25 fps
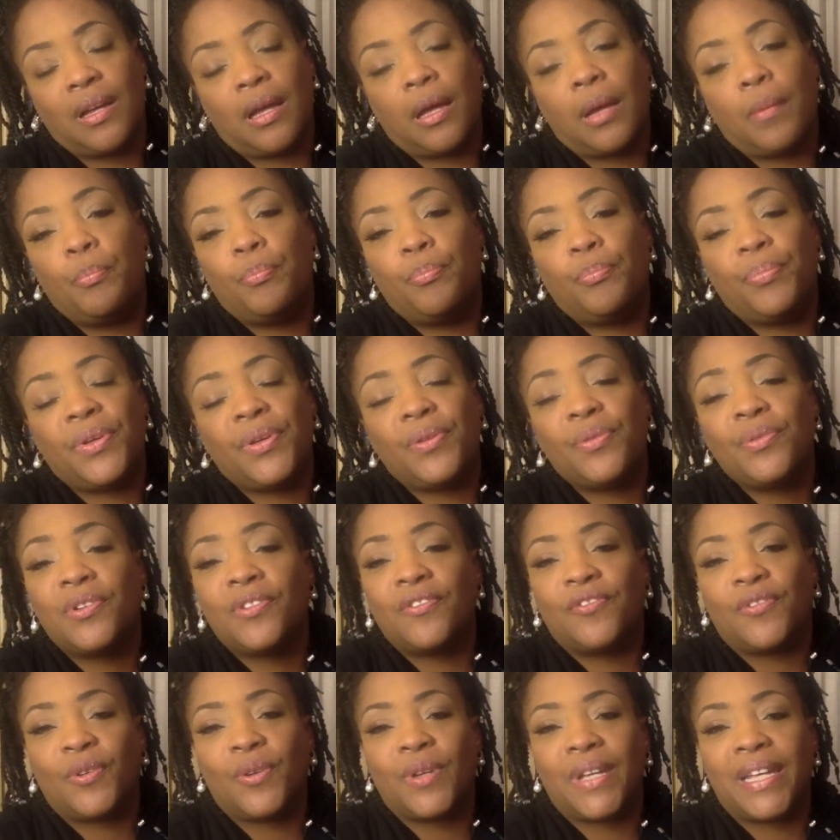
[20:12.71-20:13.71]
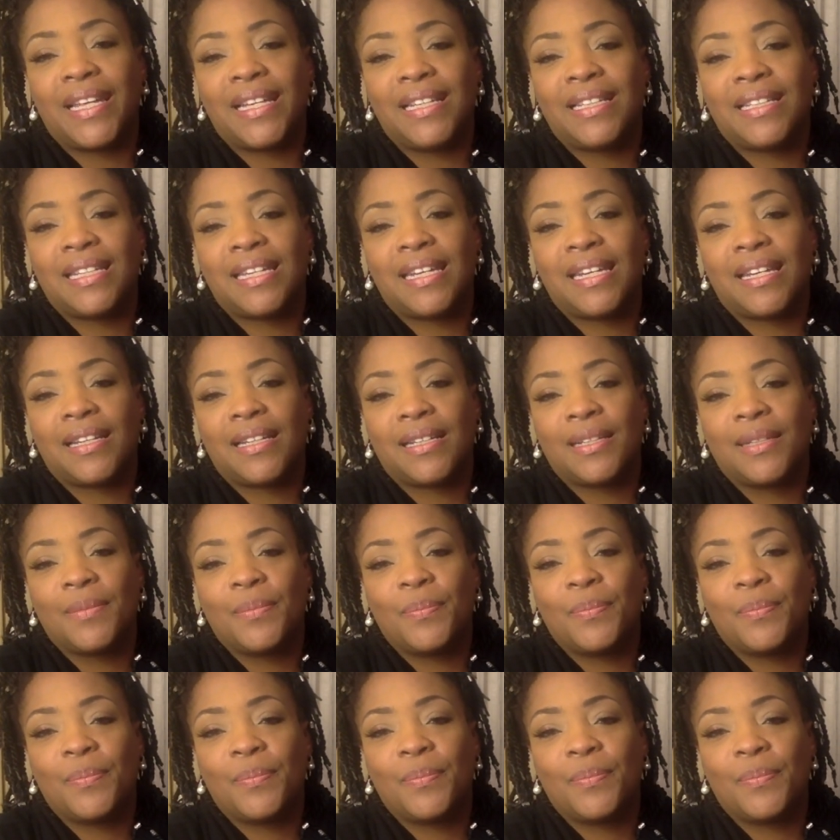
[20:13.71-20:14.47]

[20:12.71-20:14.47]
a beautiful ending.